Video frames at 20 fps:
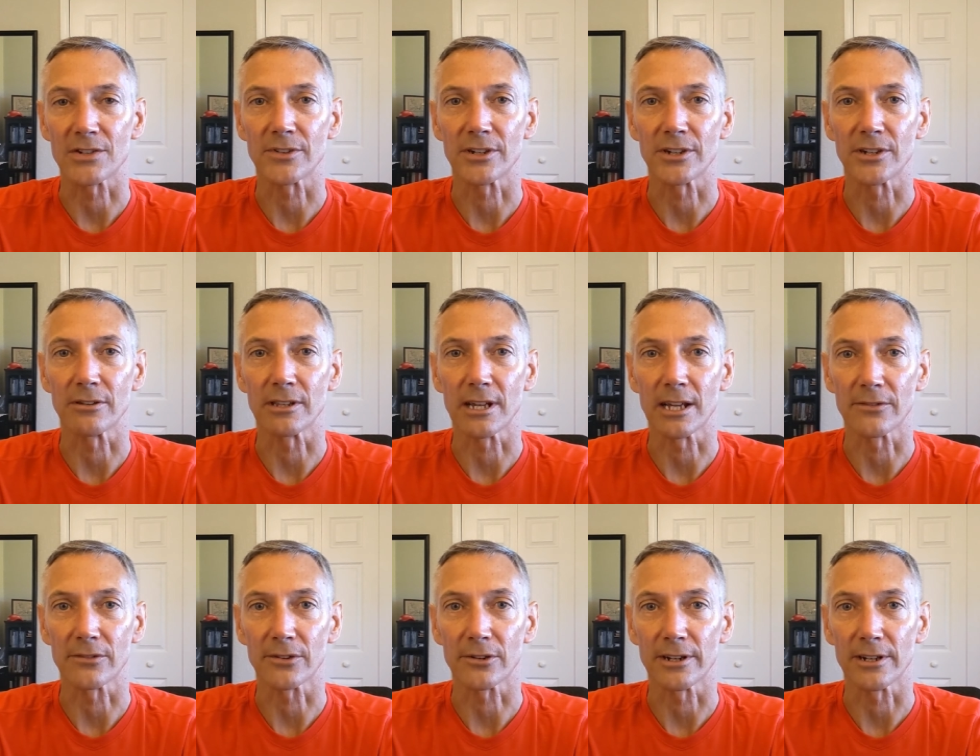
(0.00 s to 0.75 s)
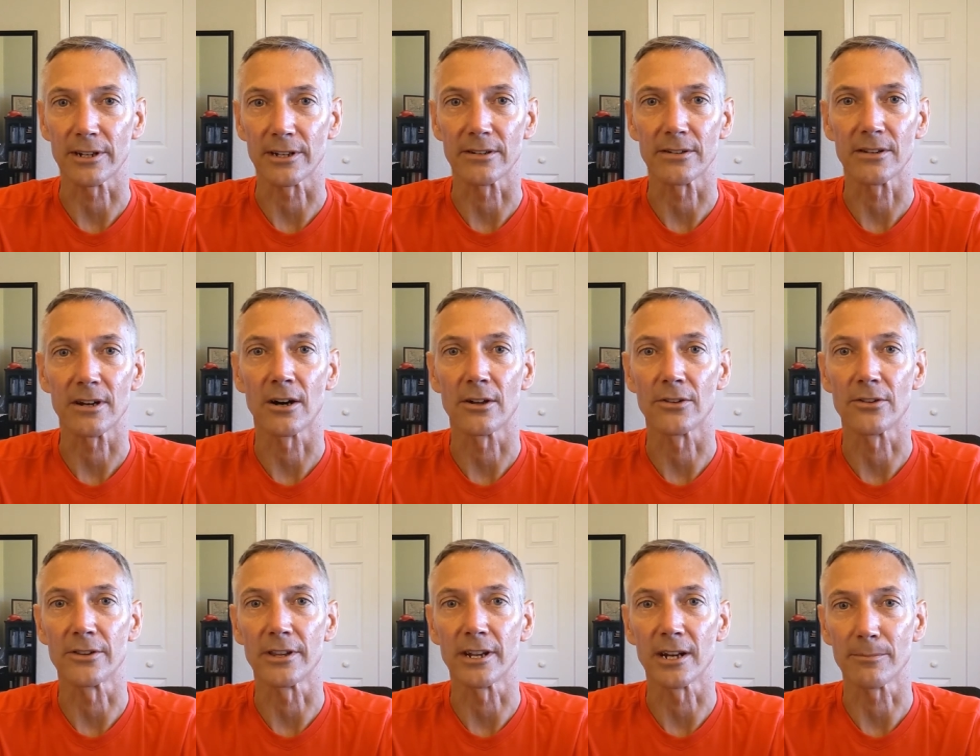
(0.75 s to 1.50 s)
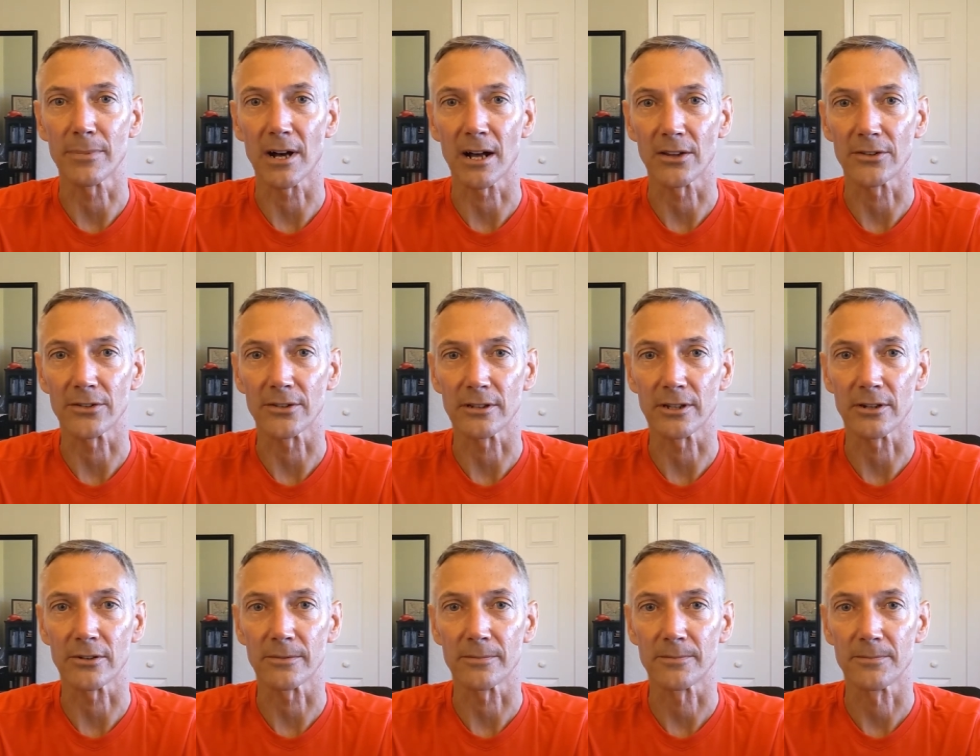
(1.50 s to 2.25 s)
value line of credit other than a policy
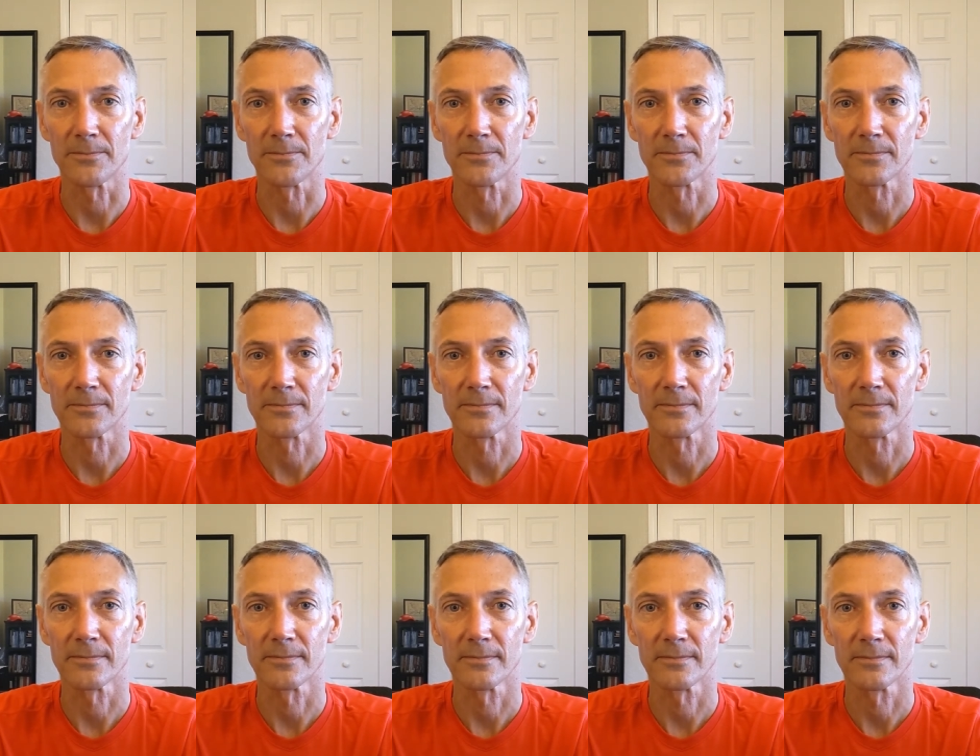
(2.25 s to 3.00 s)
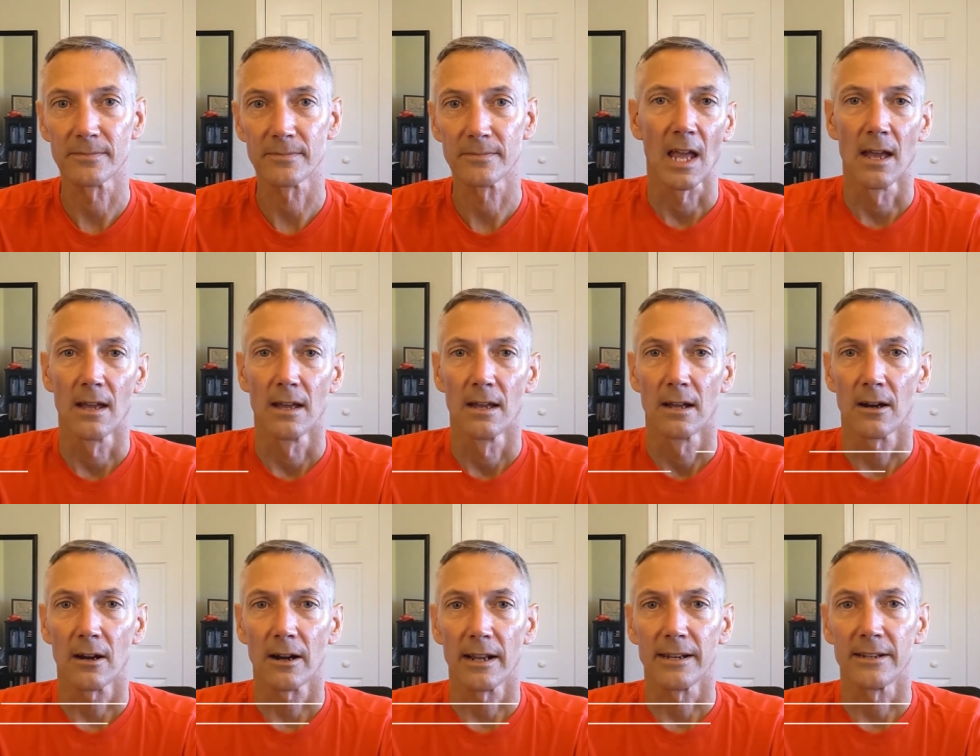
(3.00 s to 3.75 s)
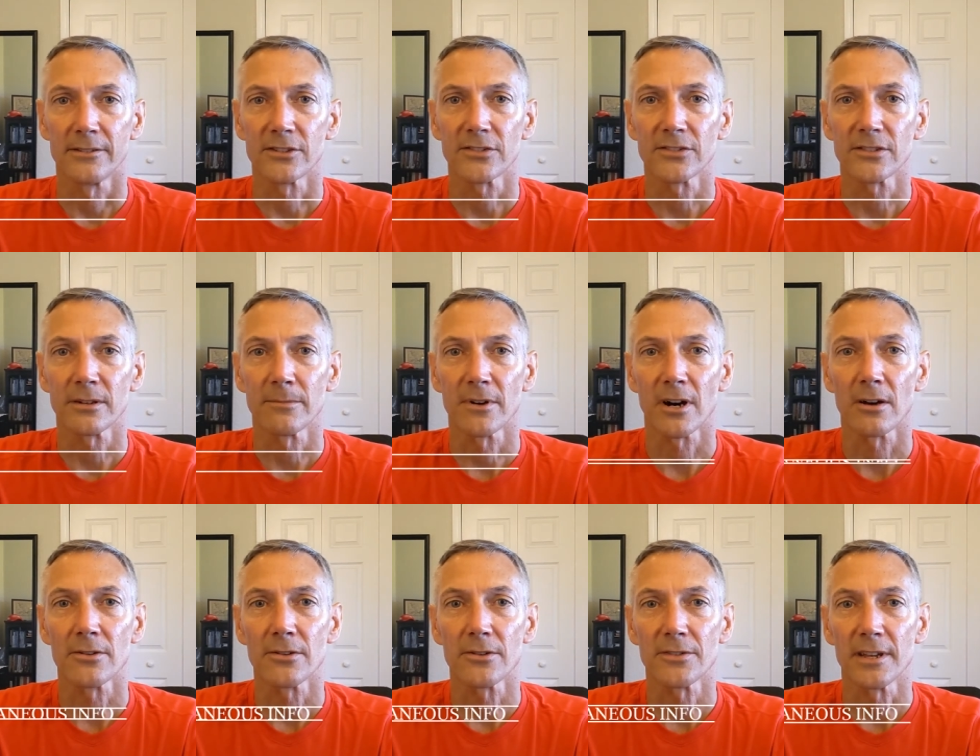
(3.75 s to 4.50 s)
loan. All right, and just some
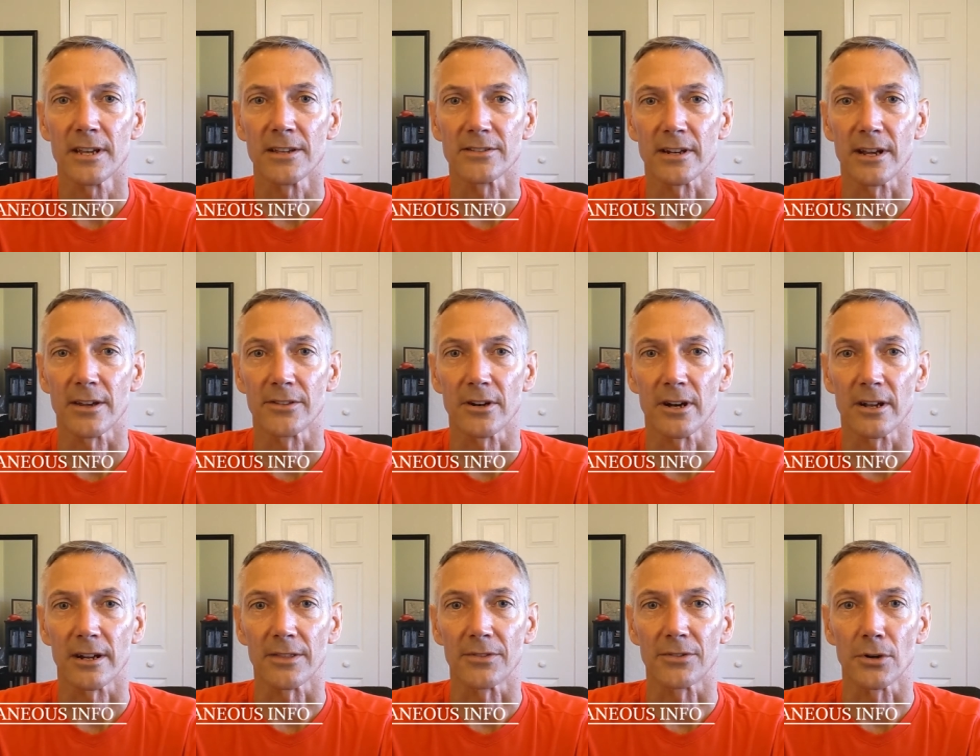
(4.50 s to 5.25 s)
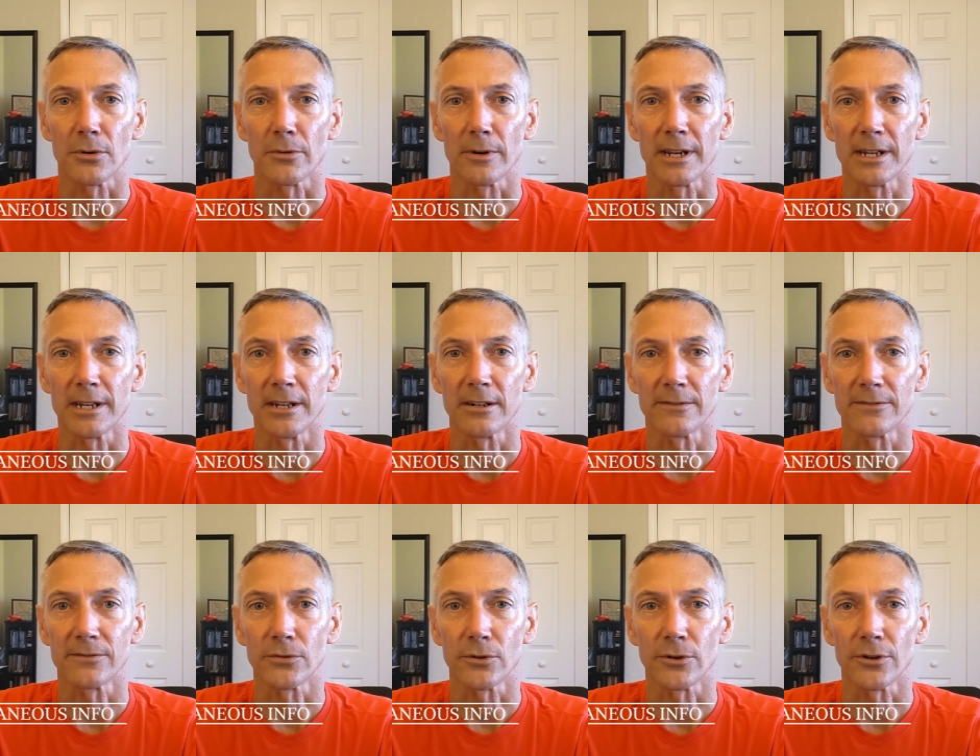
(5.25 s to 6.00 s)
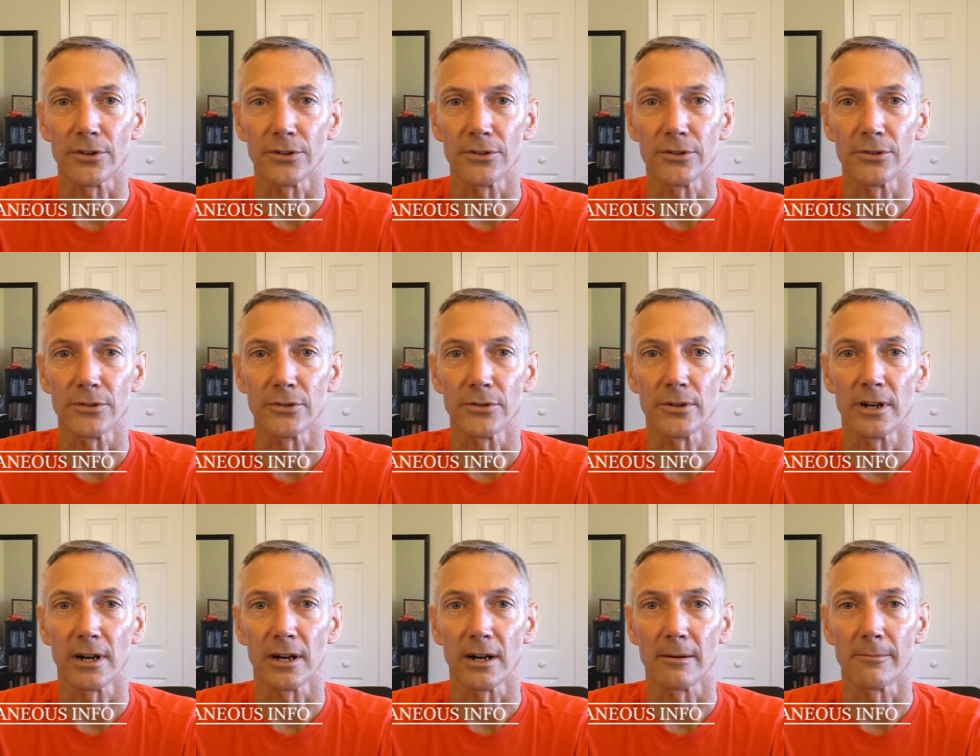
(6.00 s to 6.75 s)
other things that I thought I'd throw in here for you
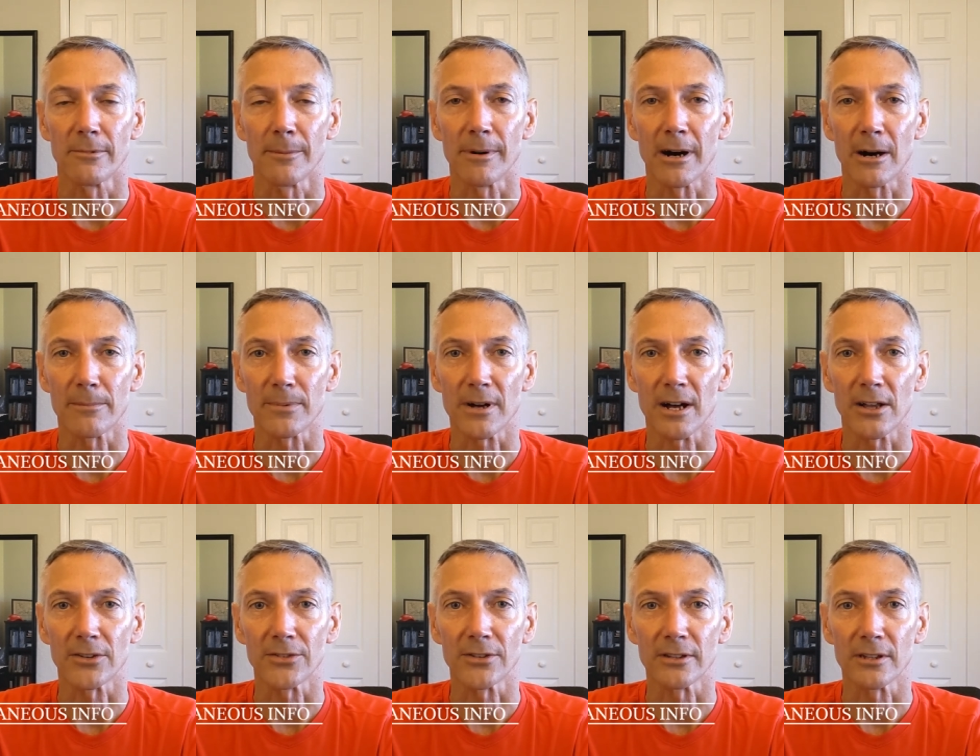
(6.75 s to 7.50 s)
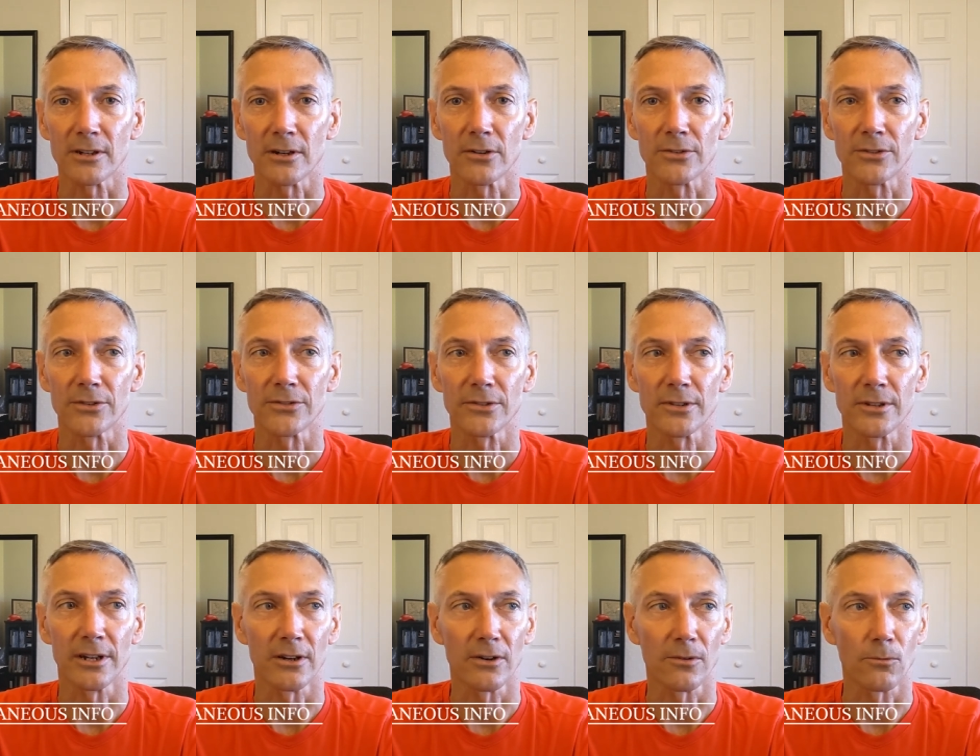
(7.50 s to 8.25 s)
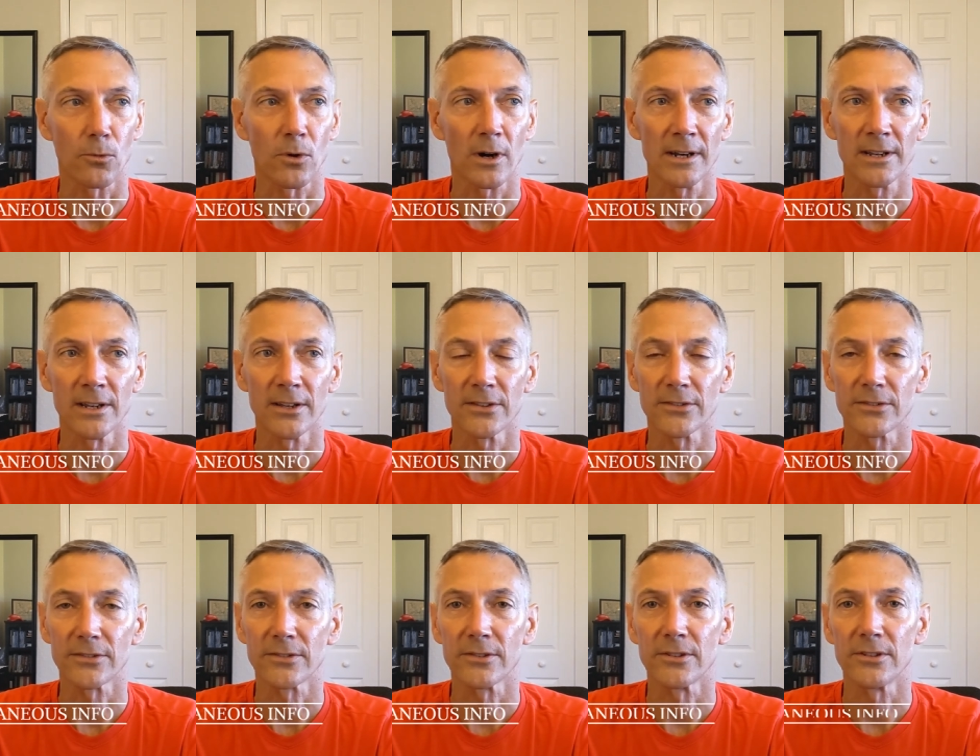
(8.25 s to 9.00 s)
about policy loans. One
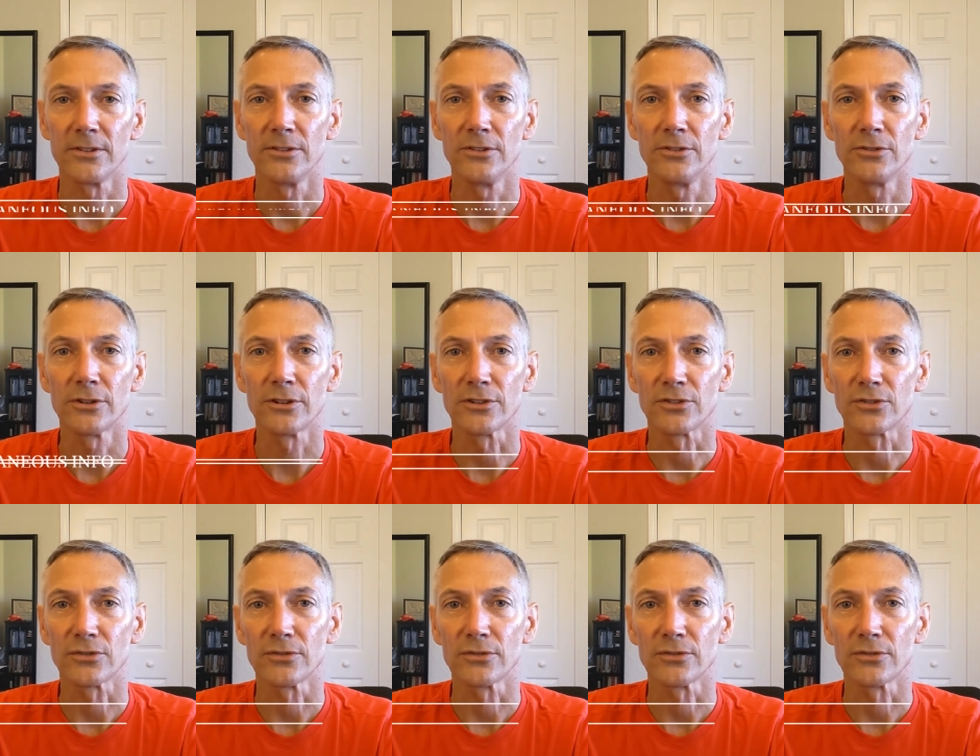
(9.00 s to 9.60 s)
is you can,